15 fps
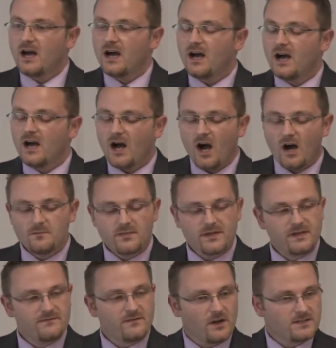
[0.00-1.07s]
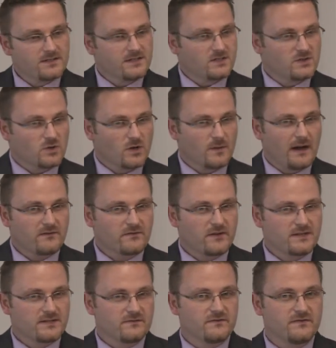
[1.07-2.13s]
I've been invited to talk about
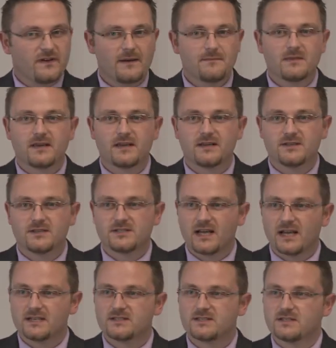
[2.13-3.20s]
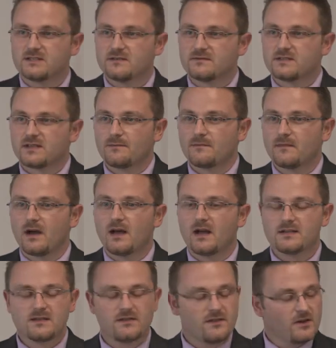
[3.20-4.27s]
friends and family and the challenges of some
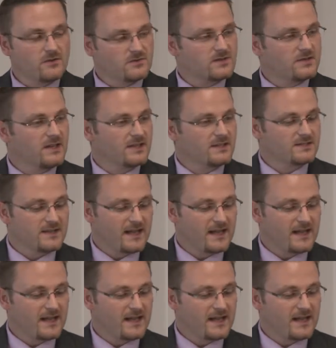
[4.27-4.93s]
of those things.